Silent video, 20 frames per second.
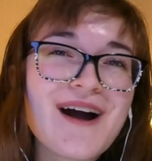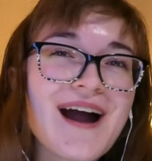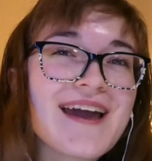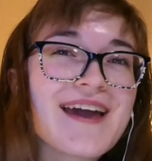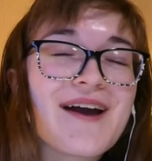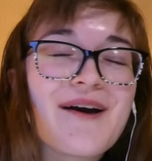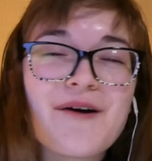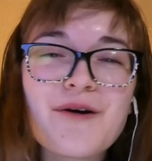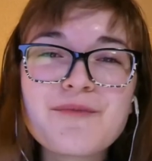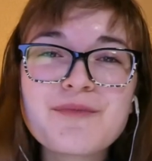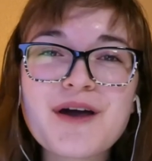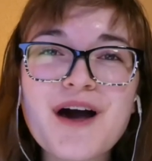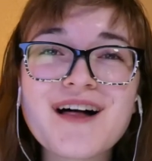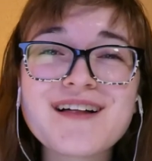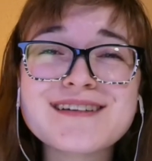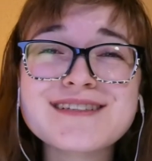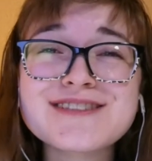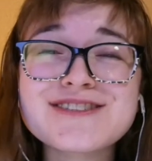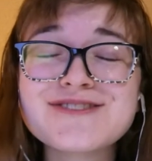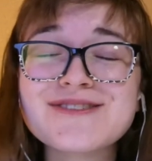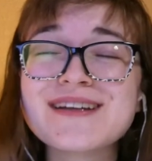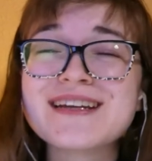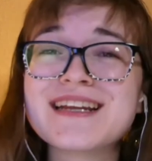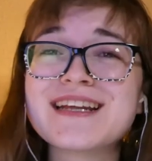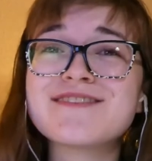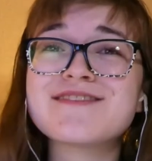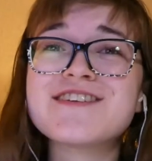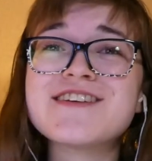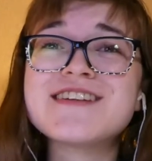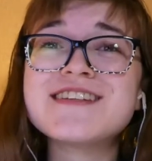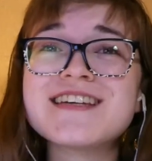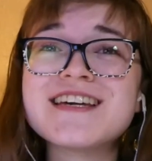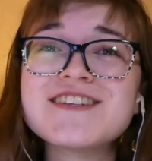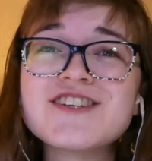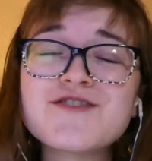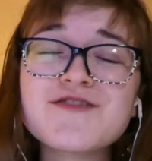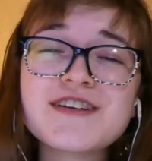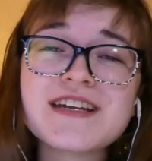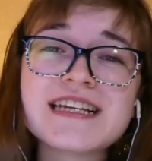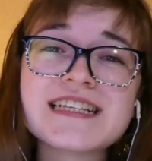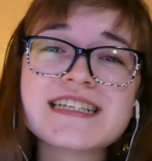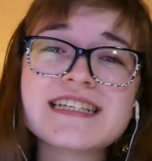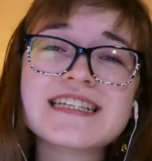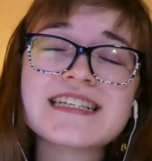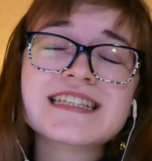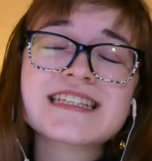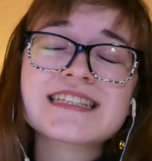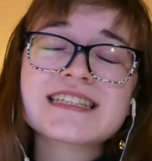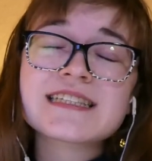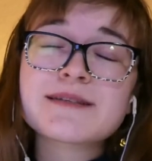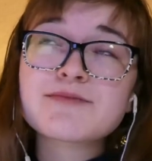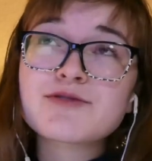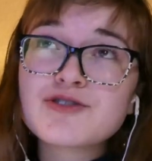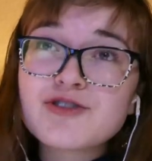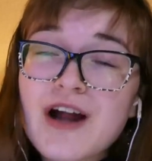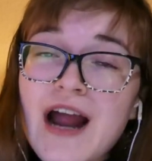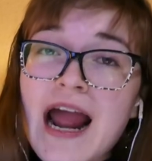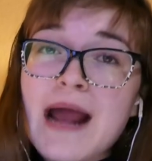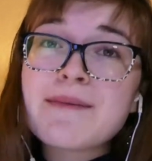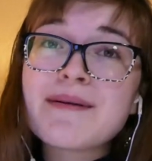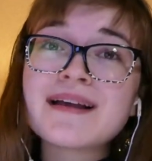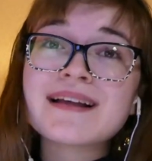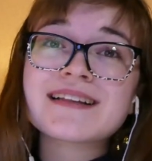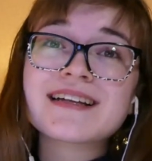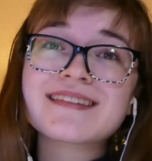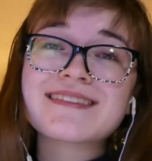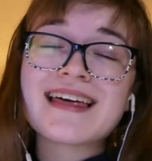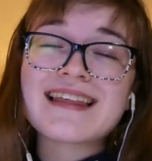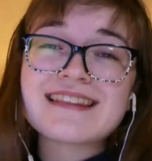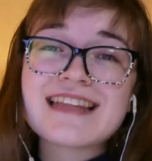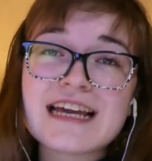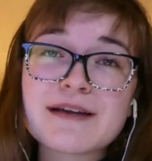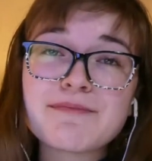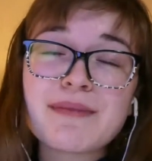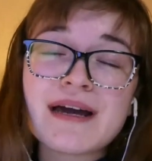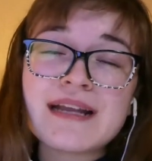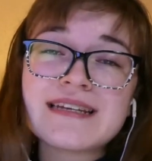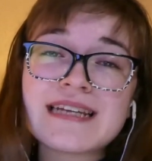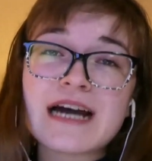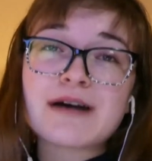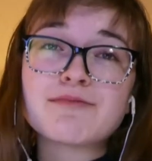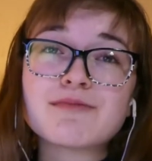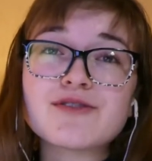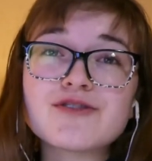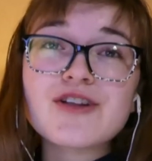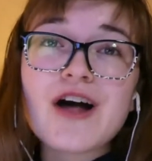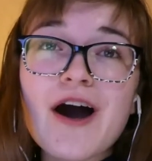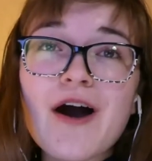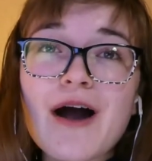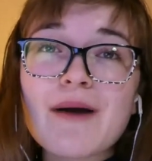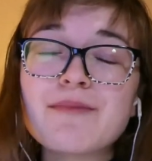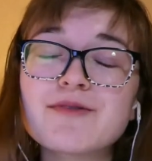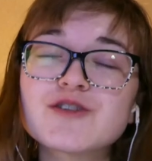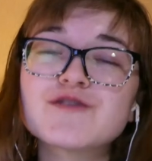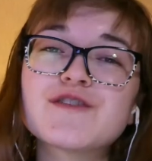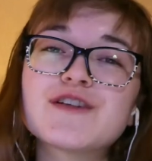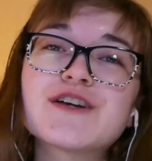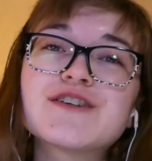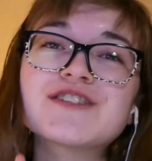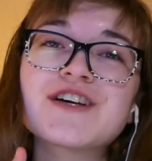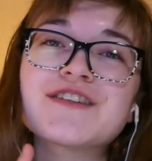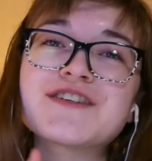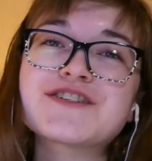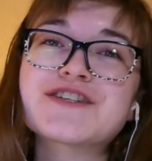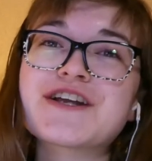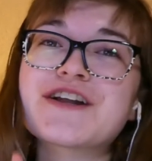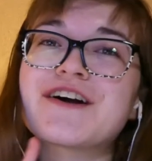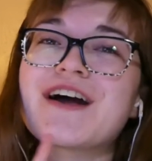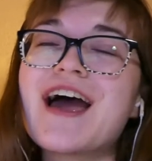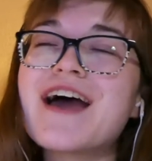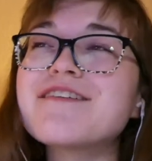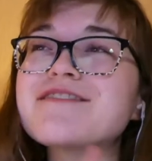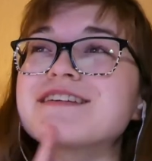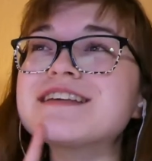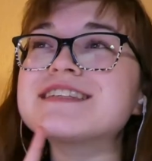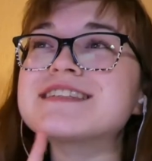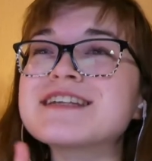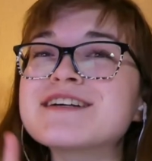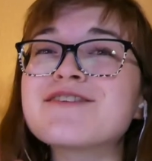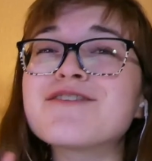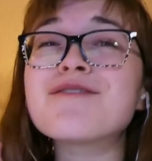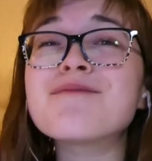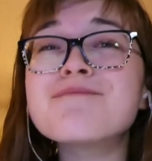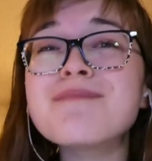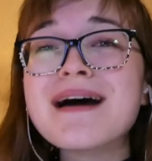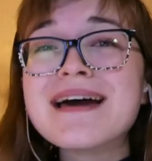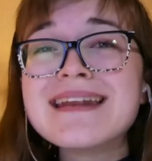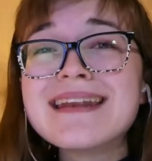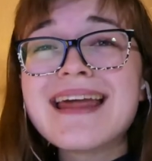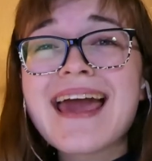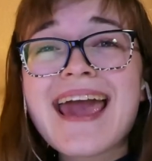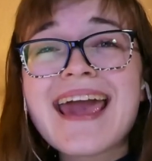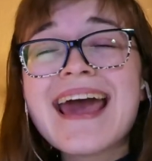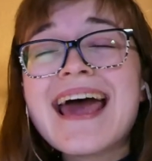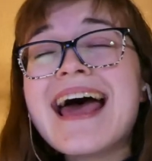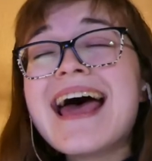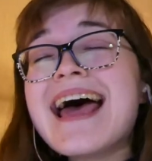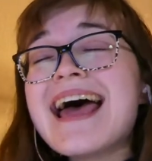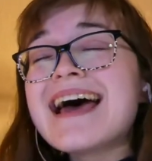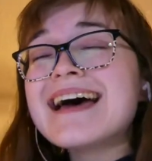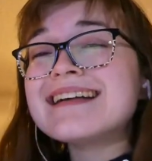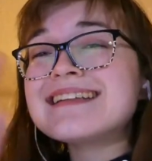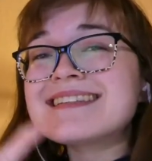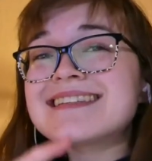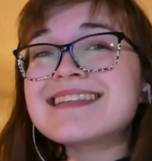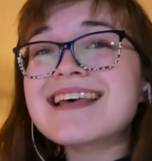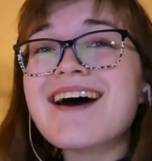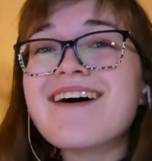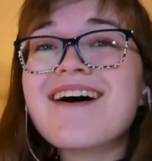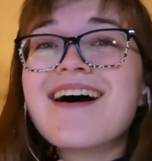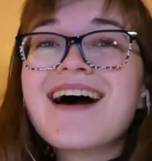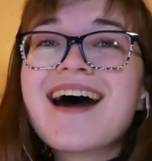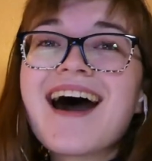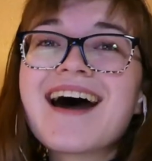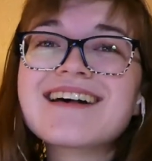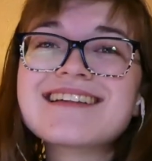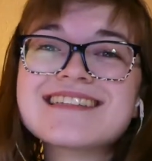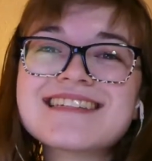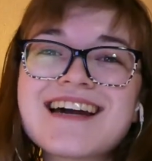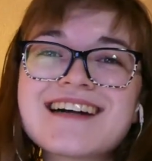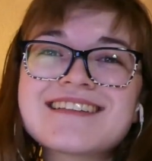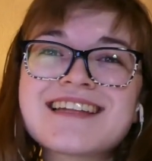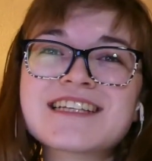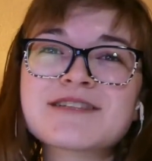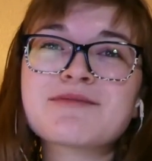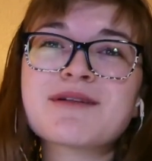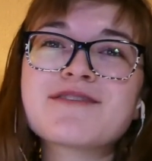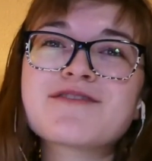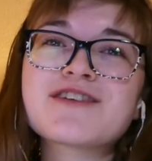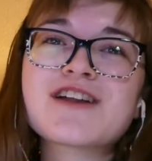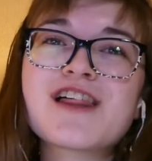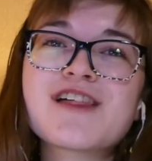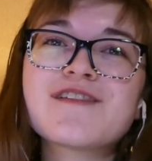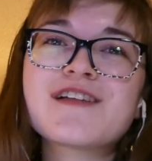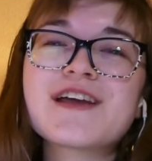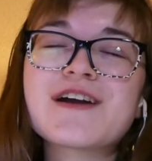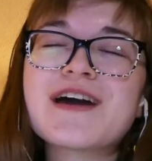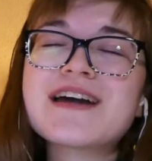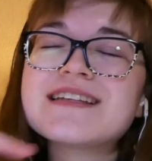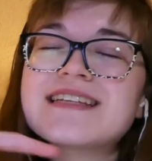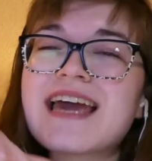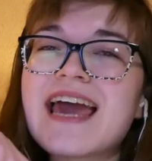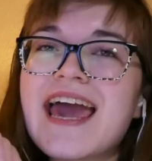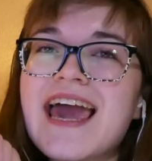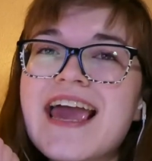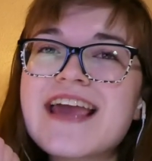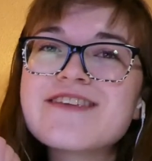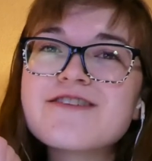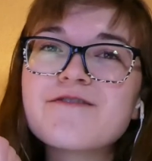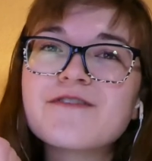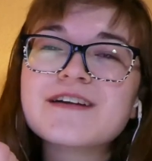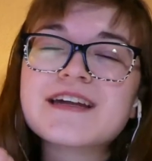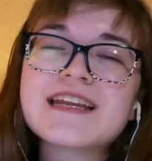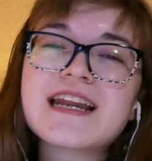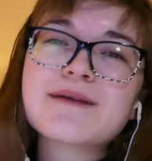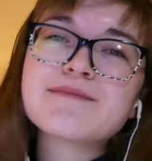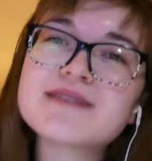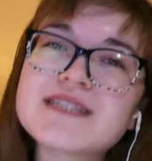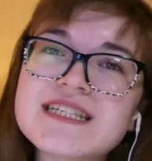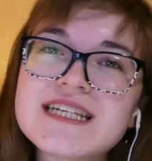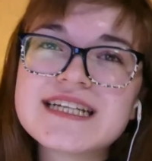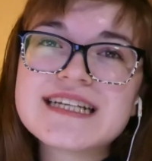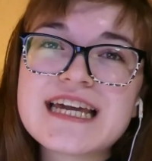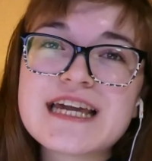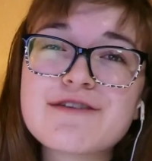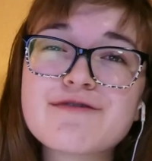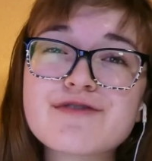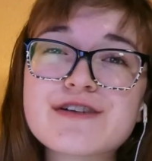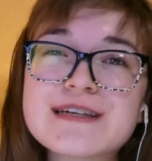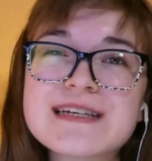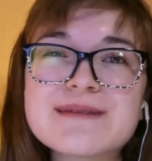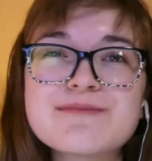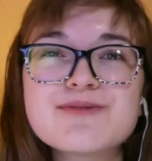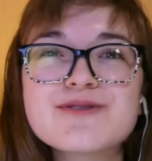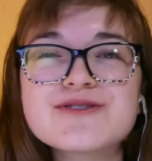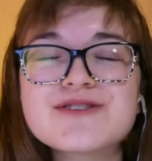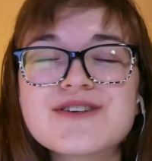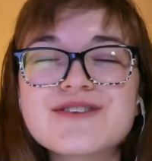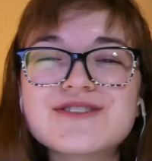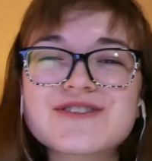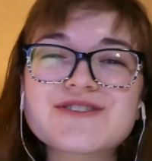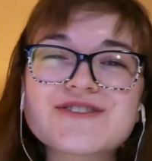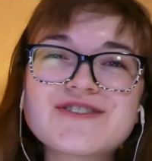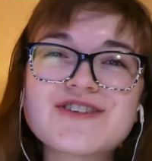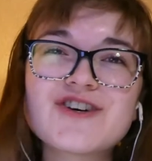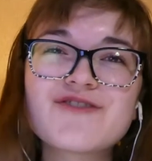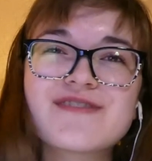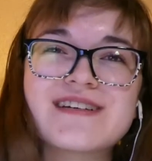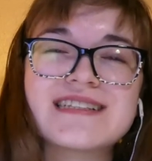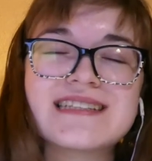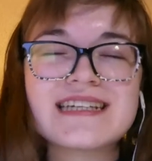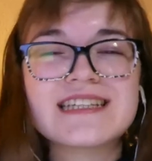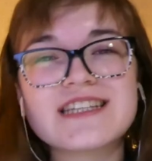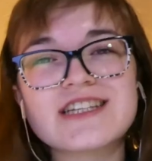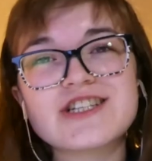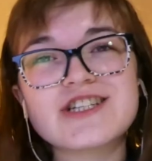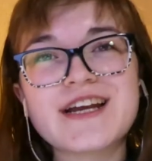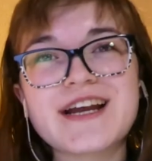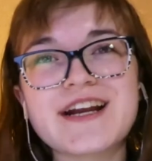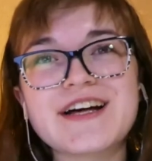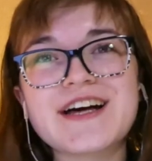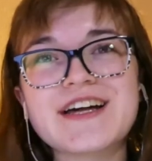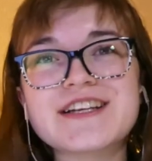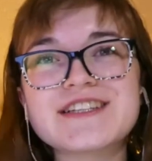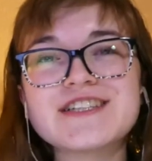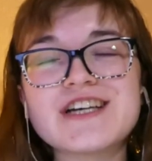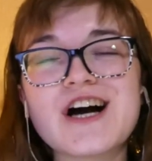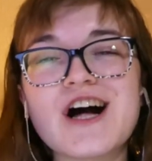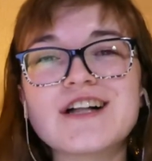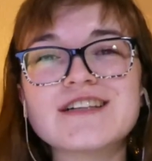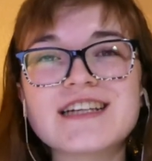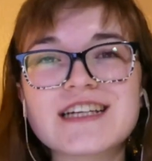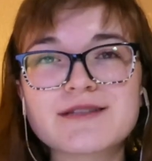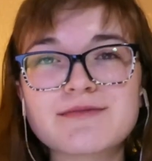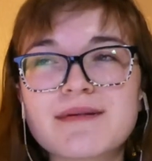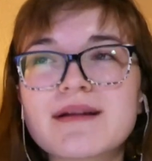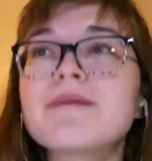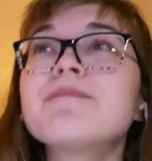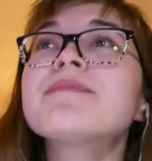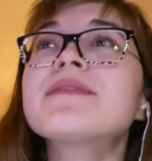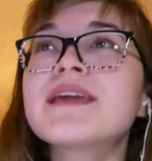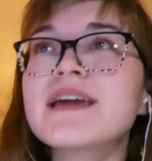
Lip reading: I hope y'all enjoyed it. If you did, don't forget to subscribe and click that like button down below. I post videos on this channel every single Monday. And so I'll see y'all next Monday for another video. And hey, don't forget, I'm still a freaking bulldozer. Sophie's link to the channel. And I'll see y'all next Monday.